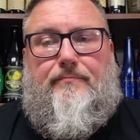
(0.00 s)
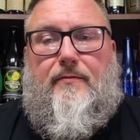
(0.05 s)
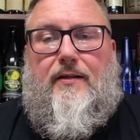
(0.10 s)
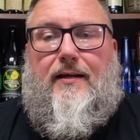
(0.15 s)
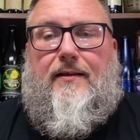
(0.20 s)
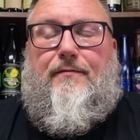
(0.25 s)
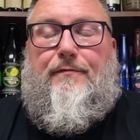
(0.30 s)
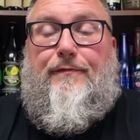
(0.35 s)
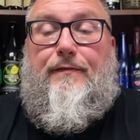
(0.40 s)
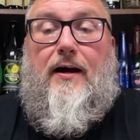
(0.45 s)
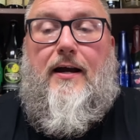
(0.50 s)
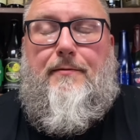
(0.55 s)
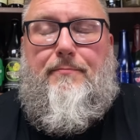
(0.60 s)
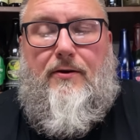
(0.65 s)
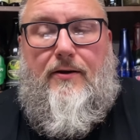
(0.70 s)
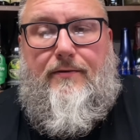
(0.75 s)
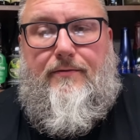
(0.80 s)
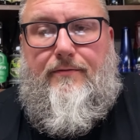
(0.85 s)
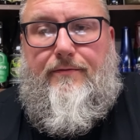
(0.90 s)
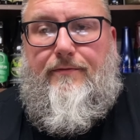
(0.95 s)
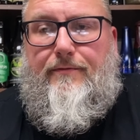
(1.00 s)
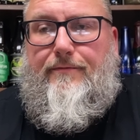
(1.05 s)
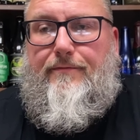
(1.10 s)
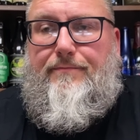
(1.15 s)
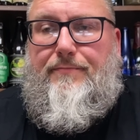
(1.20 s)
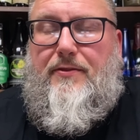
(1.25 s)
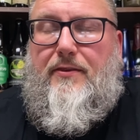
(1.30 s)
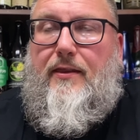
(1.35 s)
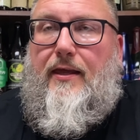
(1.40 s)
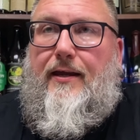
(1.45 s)
That's vibrant.
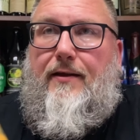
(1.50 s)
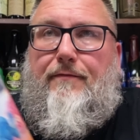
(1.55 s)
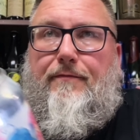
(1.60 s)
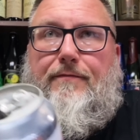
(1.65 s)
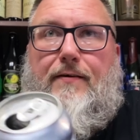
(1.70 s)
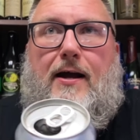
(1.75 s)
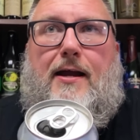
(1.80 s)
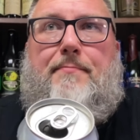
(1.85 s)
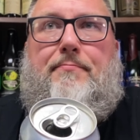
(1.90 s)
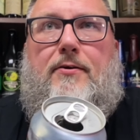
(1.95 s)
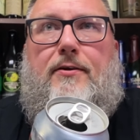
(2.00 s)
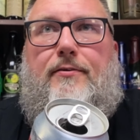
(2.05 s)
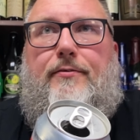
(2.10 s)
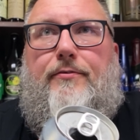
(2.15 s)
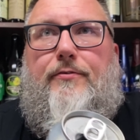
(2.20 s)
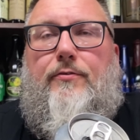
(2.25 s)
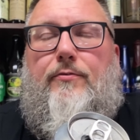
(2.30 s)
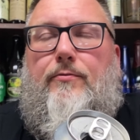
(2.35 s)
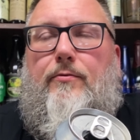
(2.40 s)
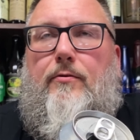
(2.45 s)
Like vibrant.